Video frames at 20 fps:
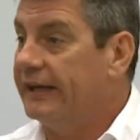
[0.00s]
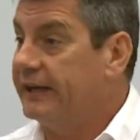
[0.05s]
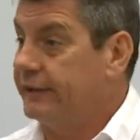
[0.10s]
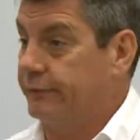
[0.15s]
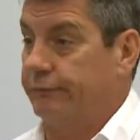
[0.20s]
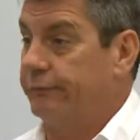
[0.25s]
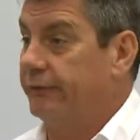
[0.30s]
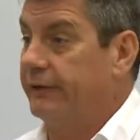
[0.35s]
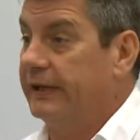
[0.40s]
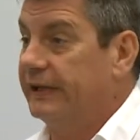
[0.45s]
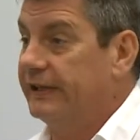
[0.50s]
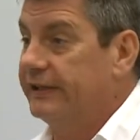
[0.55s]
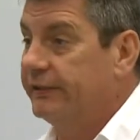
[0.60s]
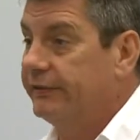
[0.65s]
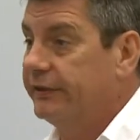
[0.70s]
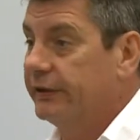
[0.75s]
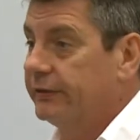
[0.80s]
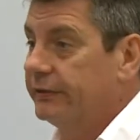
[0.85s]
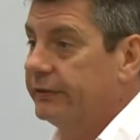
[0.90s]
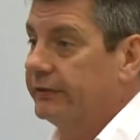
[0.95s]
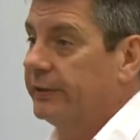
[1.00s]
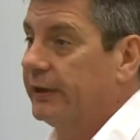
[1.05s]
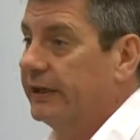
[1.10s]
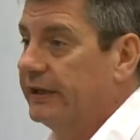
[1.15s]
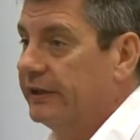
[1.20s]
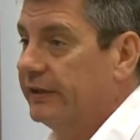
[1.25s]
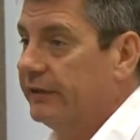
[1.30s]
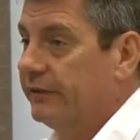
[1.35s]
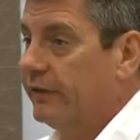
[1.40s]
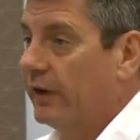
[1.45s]
it is really difficult to
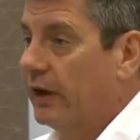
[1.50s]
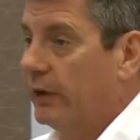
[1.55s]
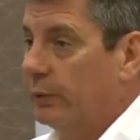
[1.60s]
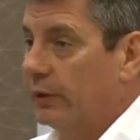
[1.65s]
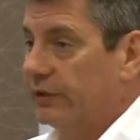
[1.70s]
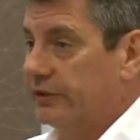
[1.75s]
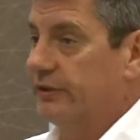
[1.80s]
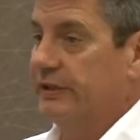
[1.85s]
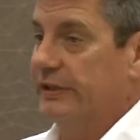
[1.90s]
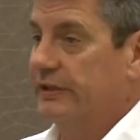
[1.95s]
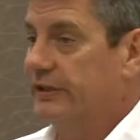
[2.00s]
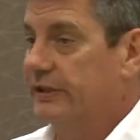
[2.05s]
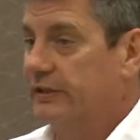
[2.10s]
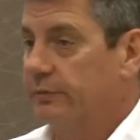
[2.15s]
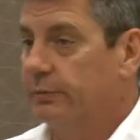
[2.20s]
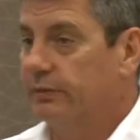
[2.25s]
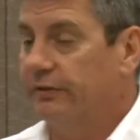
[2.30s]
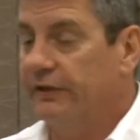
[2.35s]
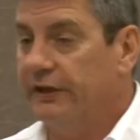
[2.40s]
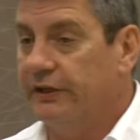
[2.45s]
identify what's an accessible